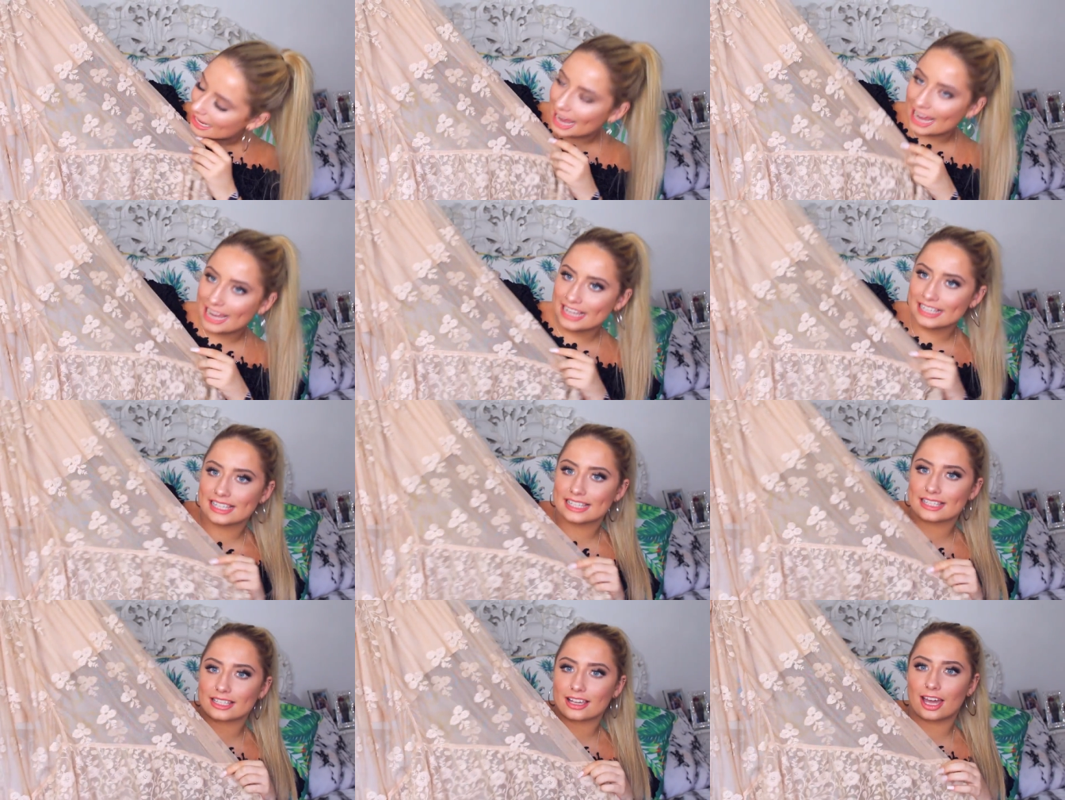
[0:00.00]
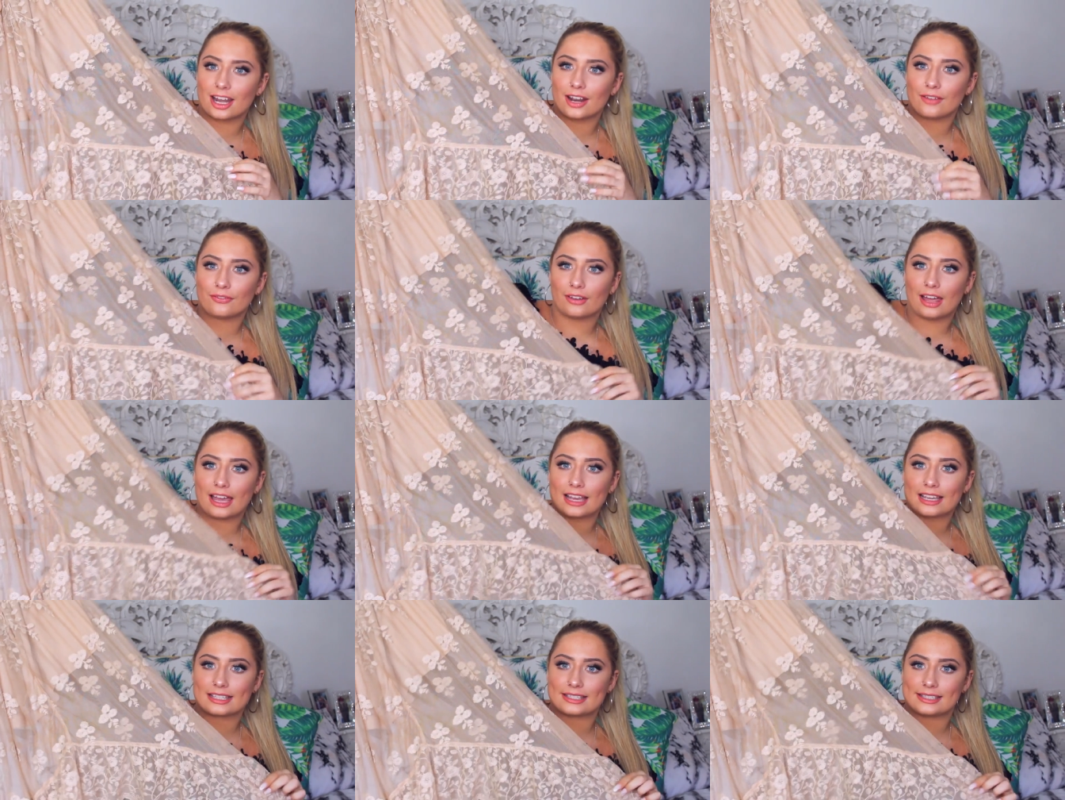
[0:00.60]
lace, it's kind of
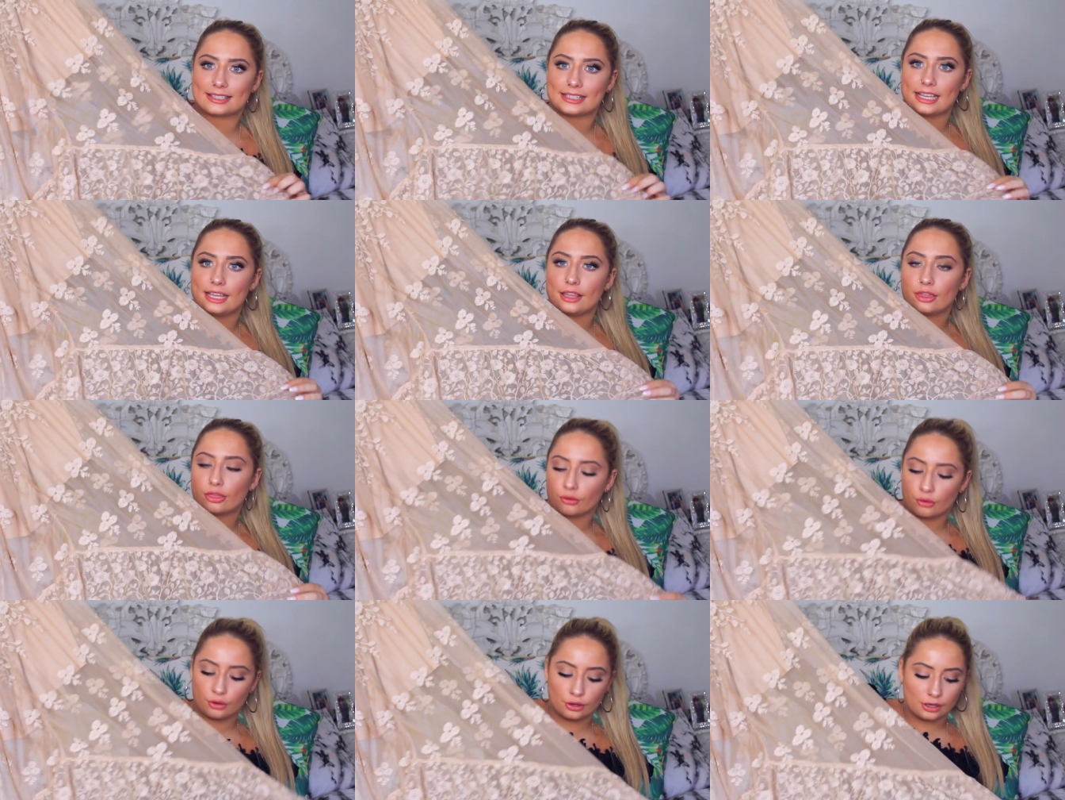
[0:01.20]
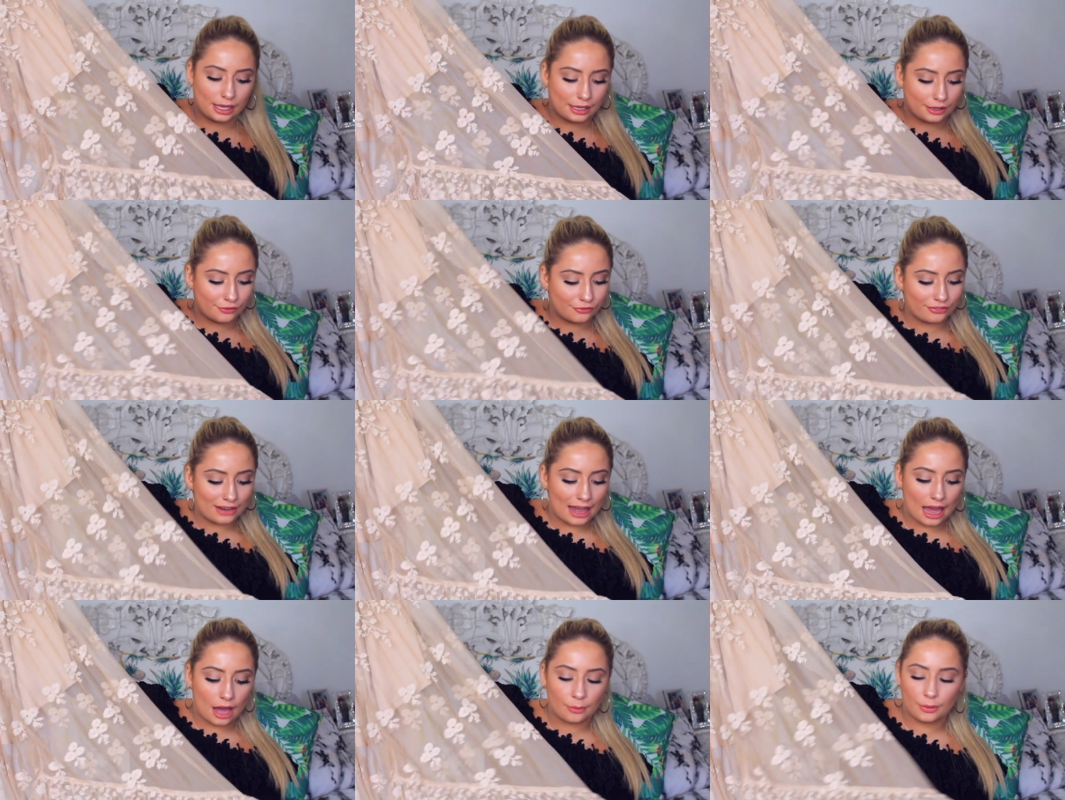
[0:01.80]
like see-through like
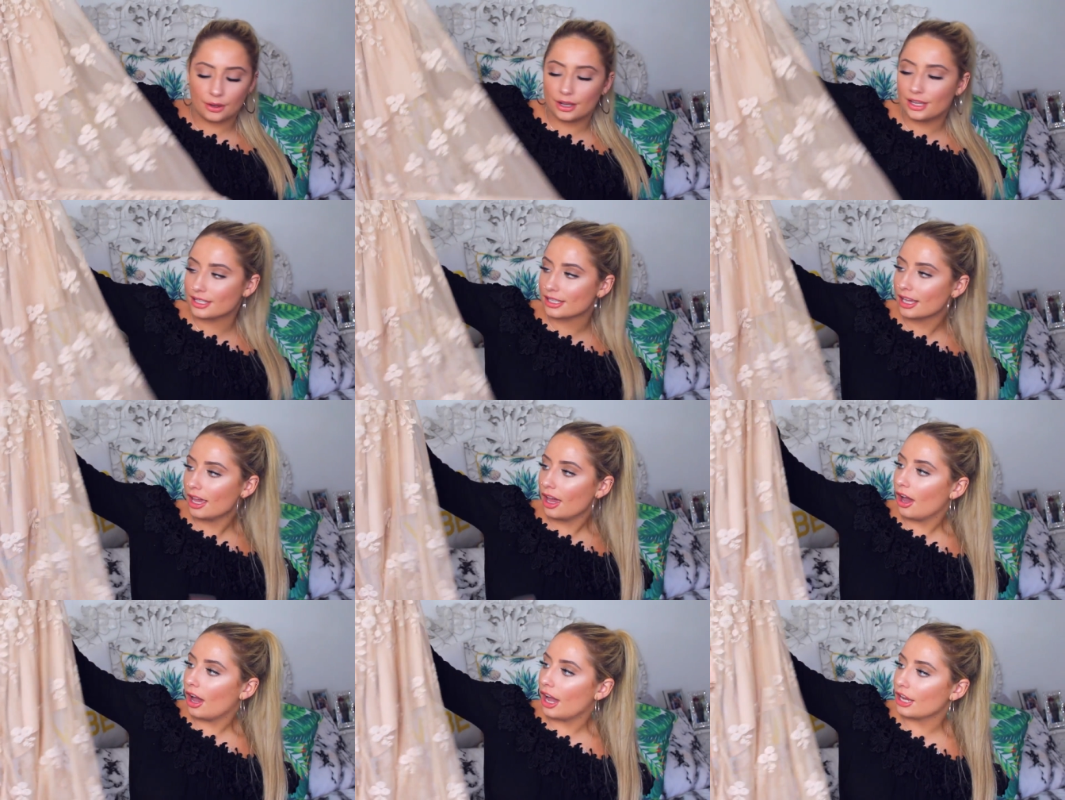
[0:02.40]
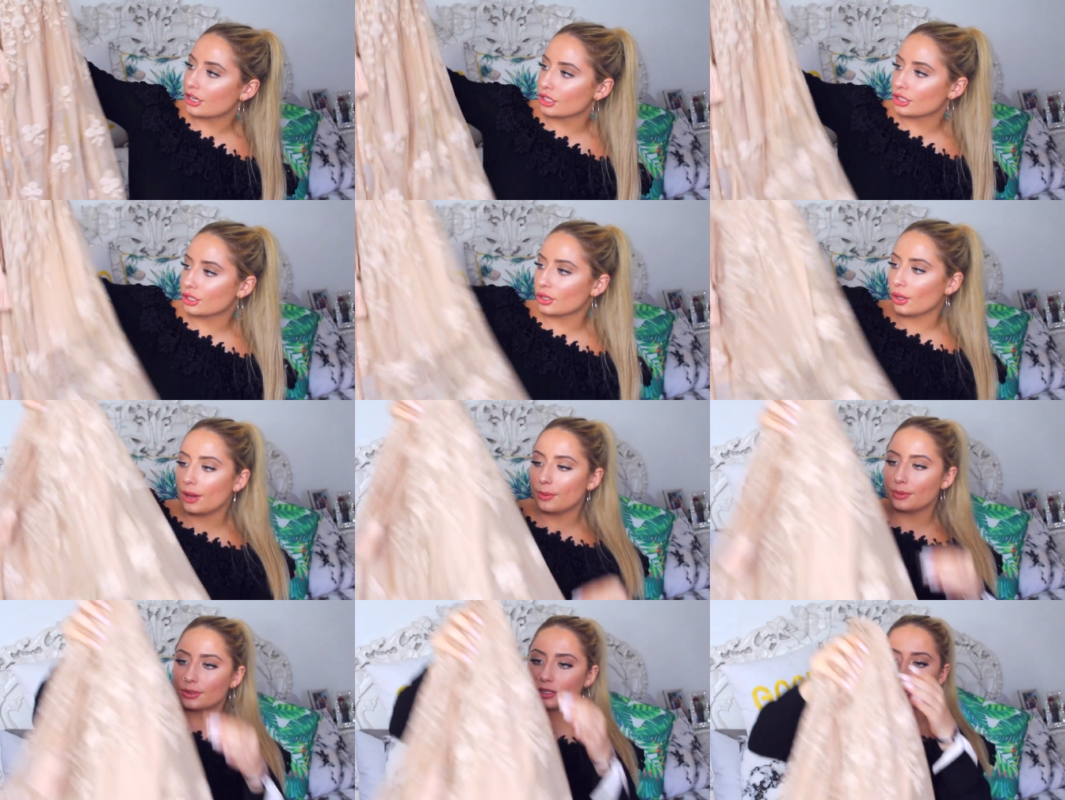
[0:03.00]
flowers. I just
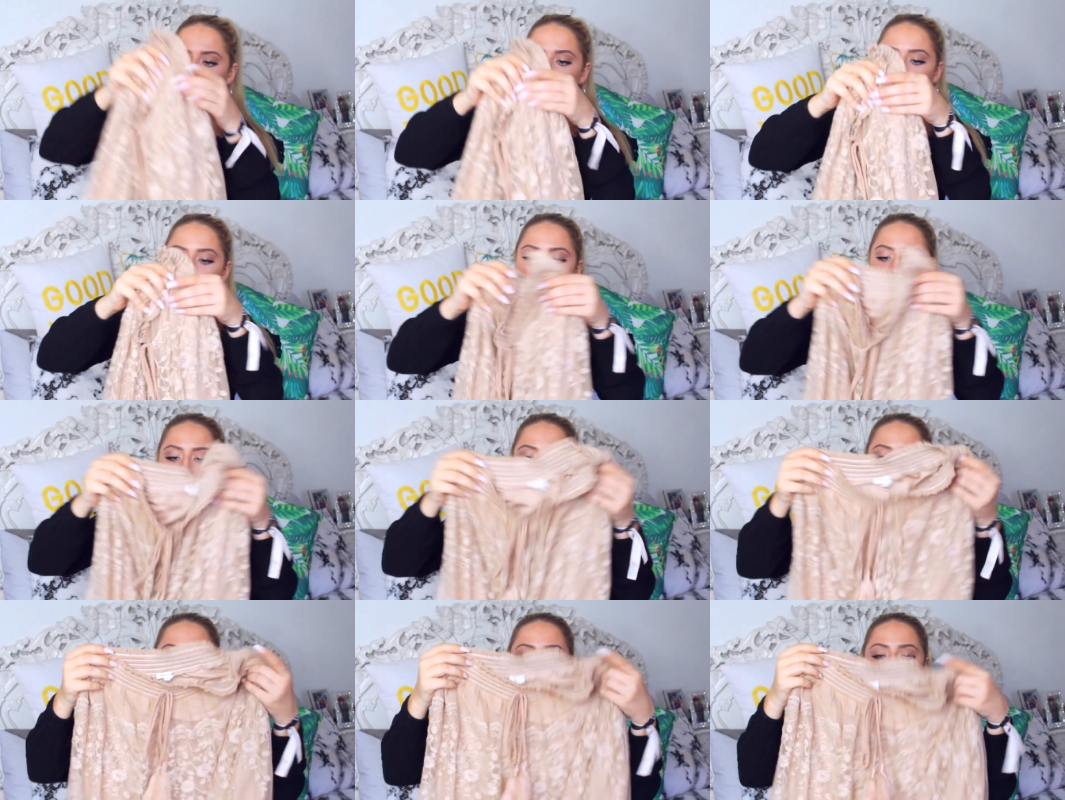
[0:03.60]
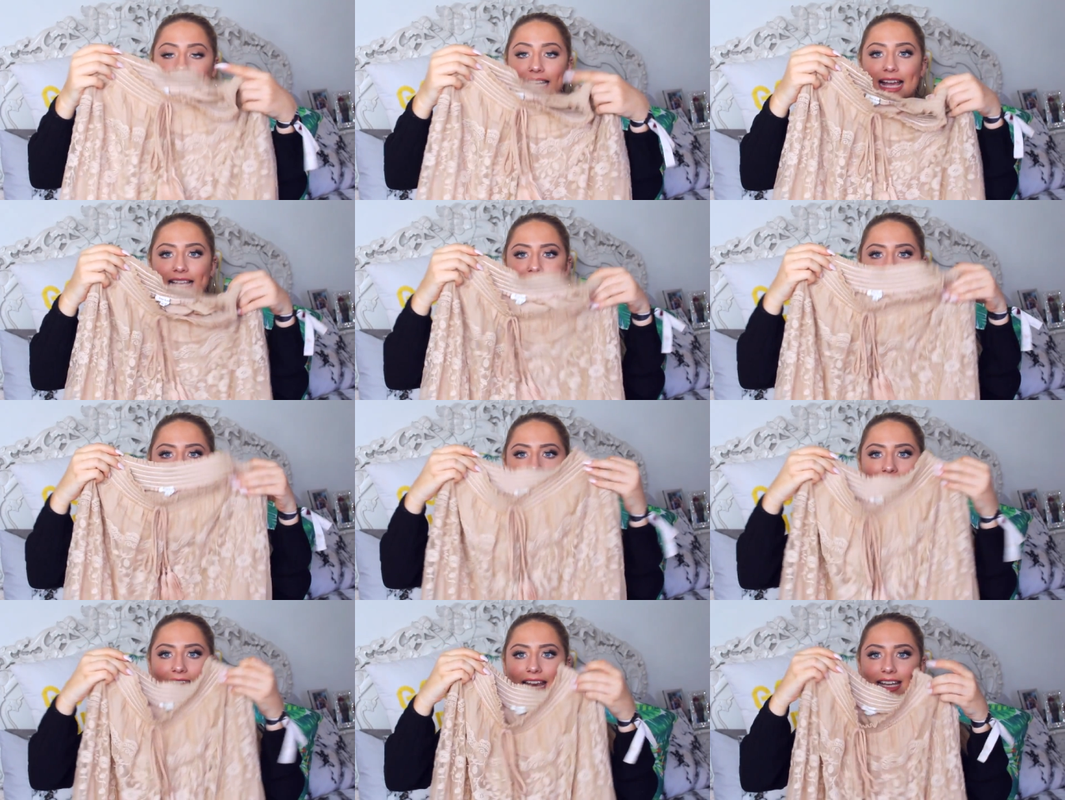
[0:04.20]
thought it was so pretty. It's
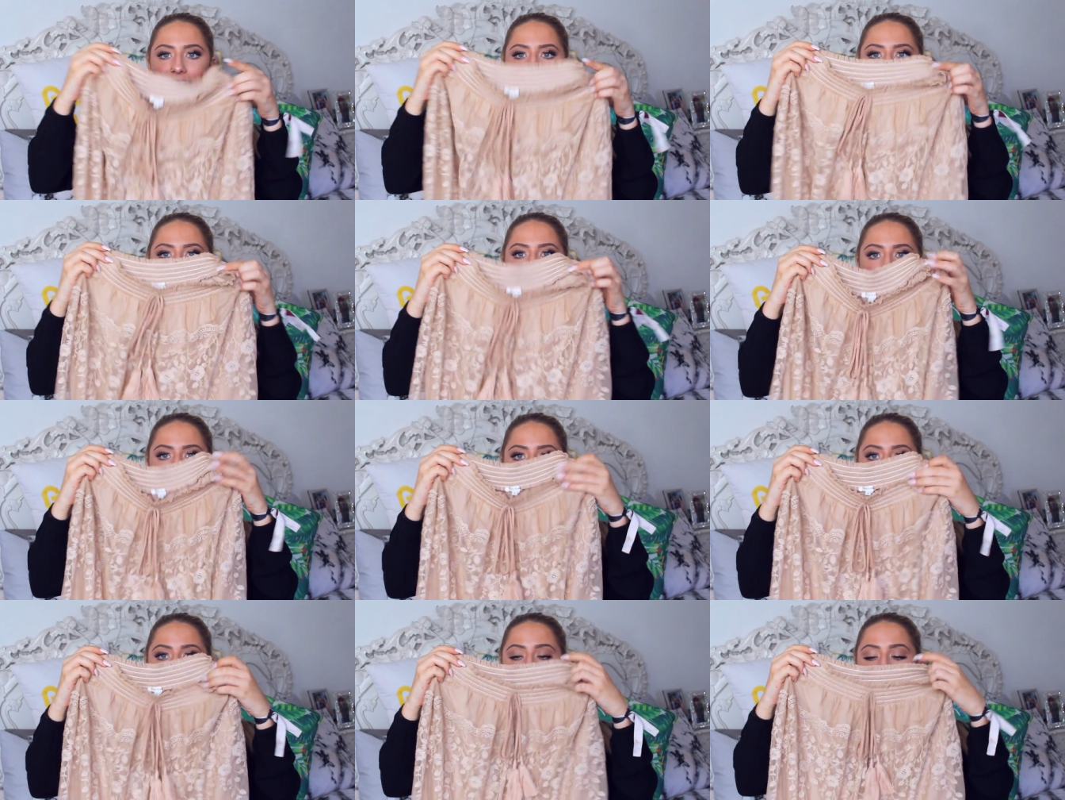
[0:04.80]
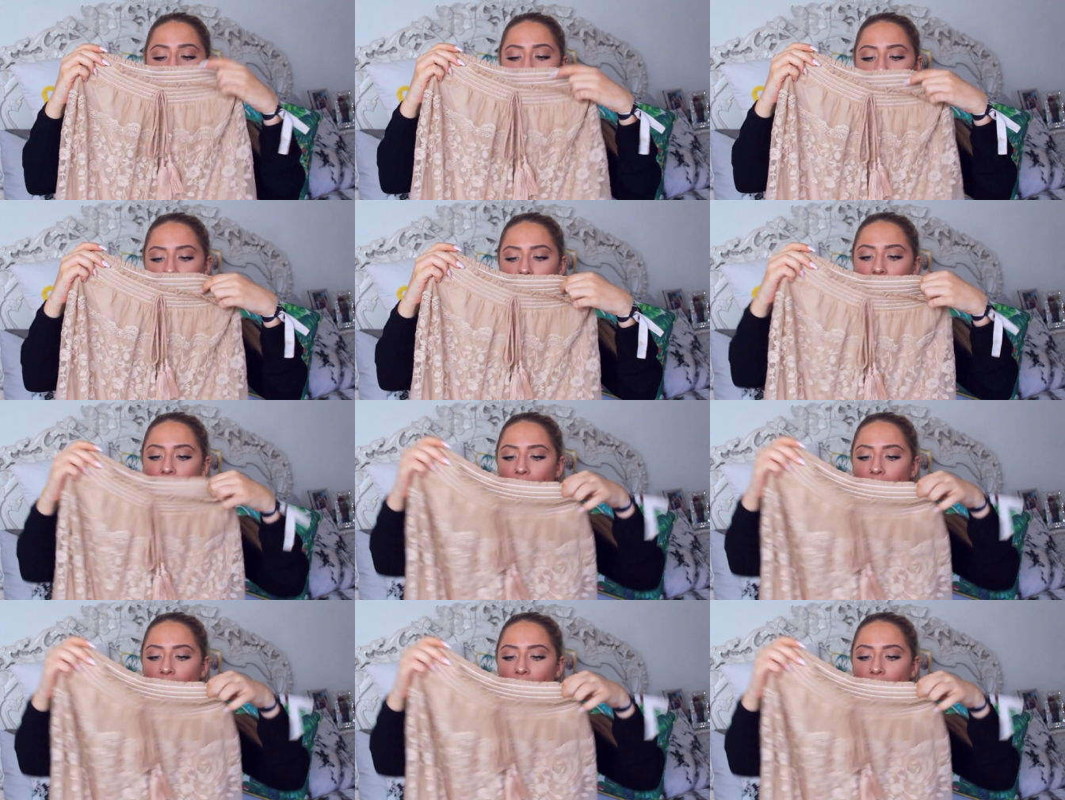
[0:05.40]
elasticated at the front